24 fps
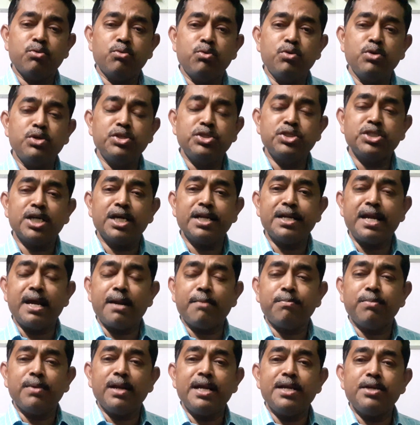which are
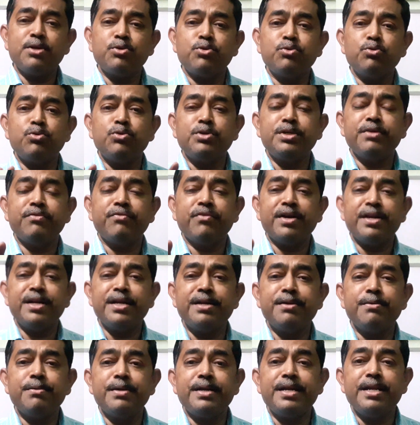applied to
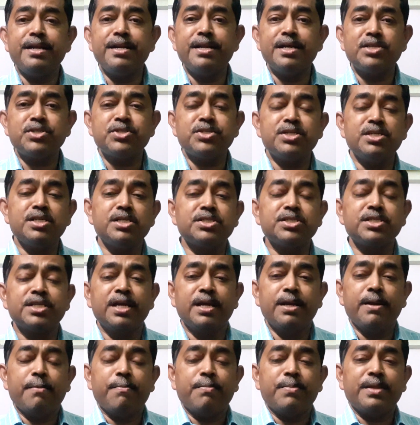different industries
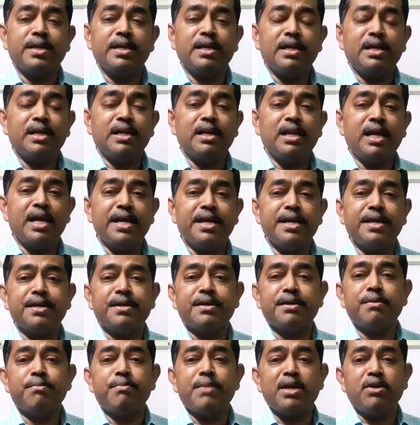like
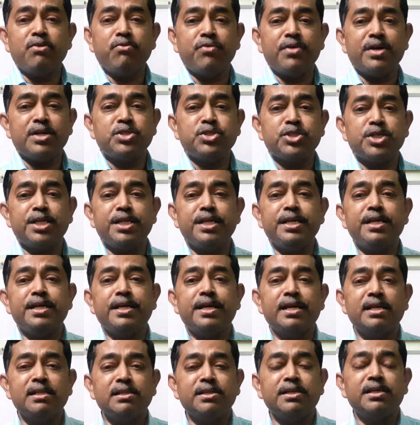manufacturing,
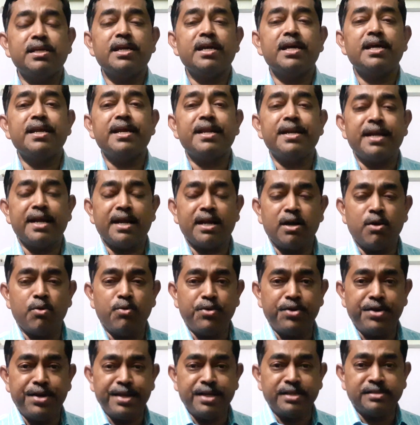healthcare and
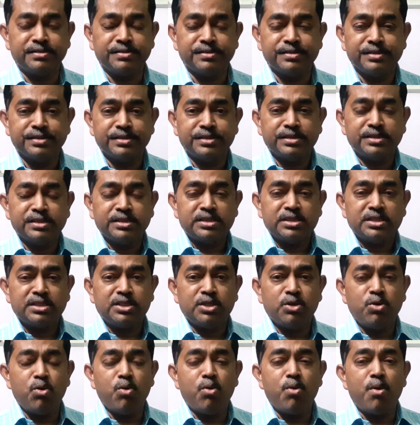accounting.
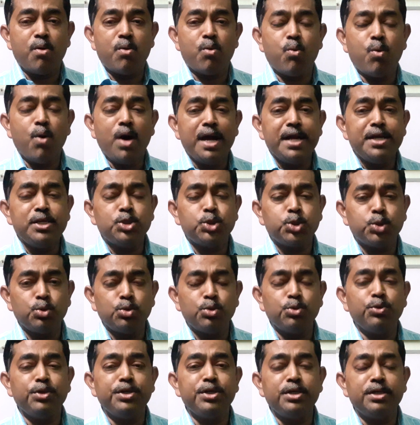So why should
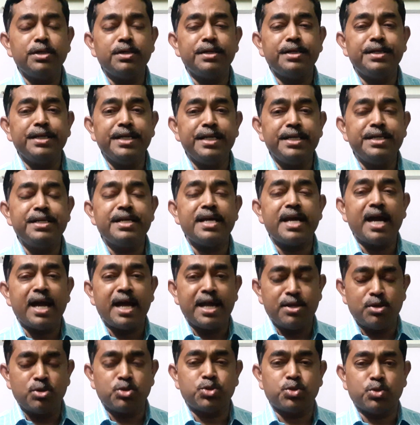we need
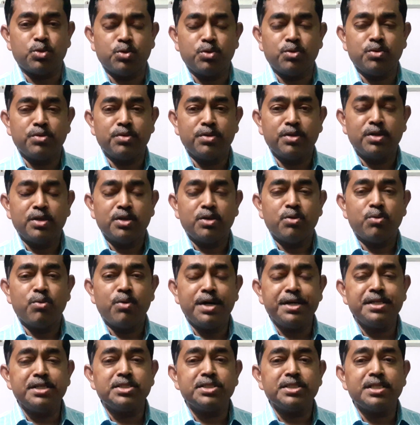ISO?
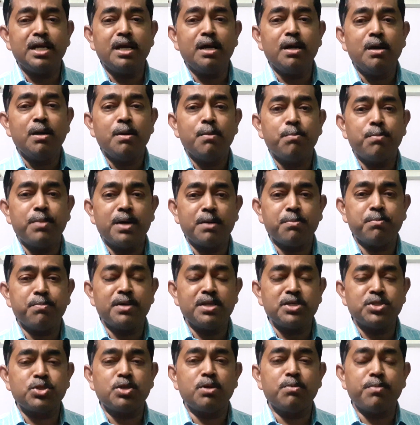What is the
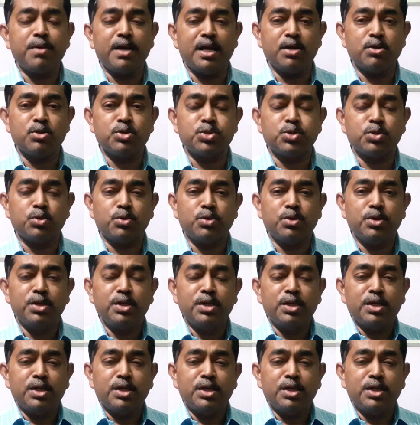purpose of ISO?